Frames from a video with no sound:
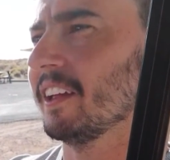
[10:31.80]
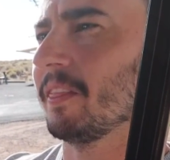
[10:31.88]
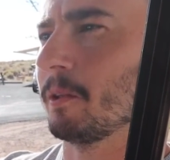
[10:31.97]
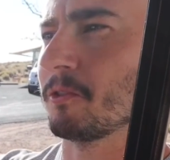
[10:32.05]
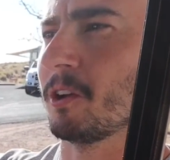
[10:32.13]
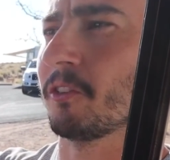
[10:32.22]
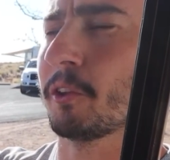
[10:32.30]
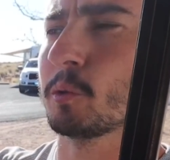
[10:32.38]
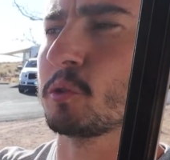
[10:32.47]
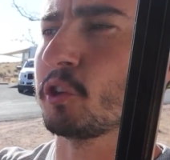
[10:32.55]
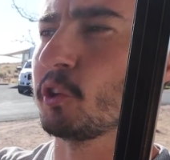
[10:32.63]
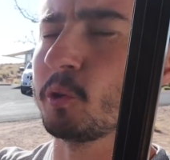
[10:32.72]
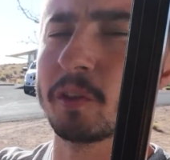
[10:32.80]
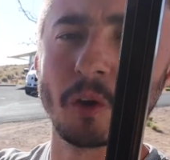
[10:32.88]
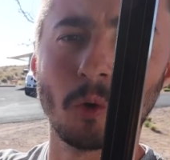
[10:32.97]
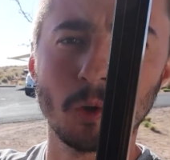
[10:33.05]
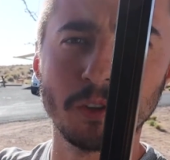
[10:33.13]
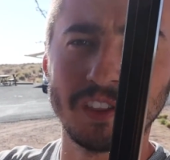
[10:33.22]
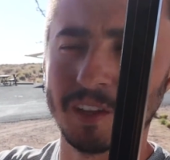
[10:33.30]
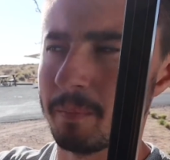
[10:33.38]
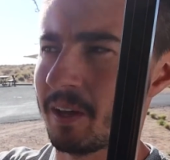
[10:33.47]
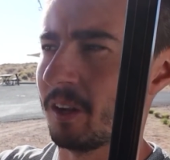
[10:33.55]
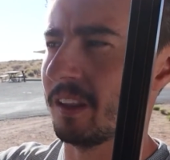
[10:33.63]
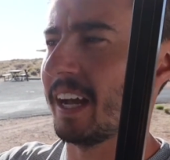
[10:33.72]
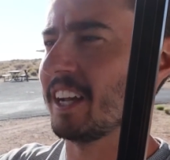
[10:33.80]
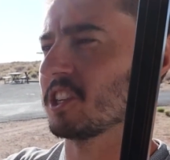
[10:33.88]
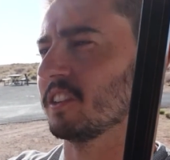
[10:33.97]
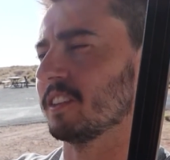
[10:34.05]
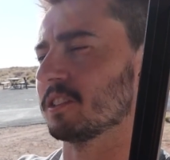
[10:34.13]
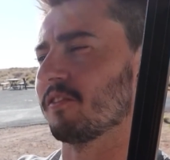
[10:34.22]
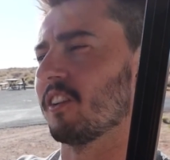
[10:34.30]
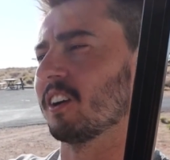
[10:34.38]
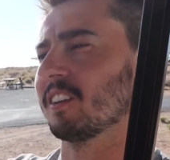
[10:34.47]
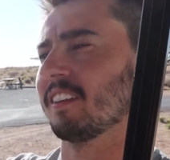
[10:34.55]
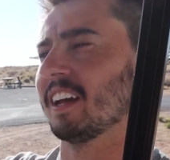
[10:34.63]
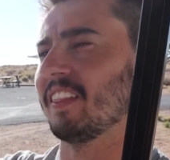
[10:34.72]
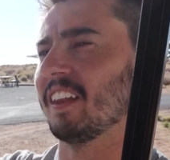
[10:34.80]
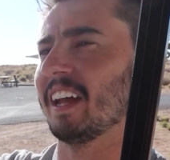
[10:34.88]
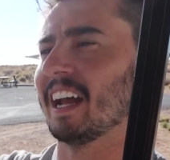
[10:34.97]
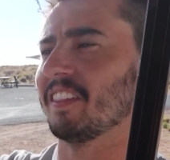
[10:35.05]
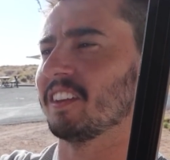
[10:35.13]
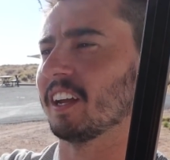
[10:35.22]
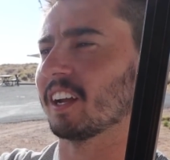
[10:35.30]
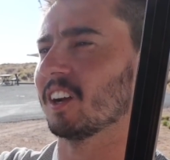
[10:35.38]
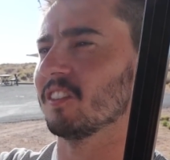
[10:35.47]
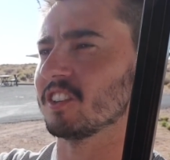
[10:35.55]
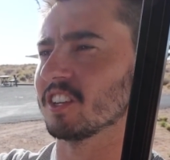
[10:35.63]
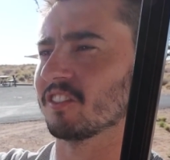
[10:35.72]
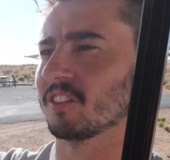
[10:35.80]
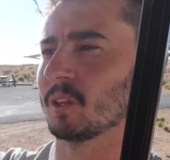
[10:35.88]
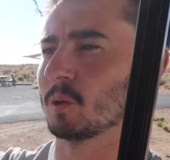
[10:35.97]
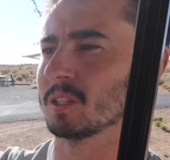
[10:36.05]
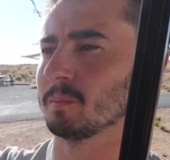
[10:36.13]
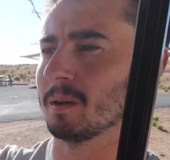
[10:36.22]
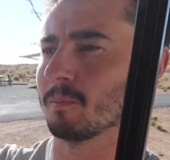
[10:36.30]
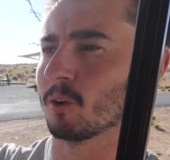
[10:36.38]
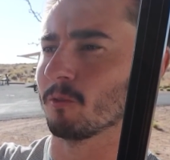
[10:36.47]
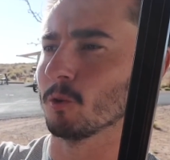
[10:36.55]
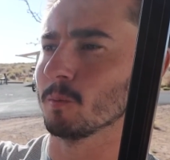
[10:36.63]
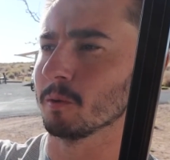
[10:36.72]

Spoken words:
There's also 2 that hold in the metal latch on this far side that I had to take out just so there was a bit more room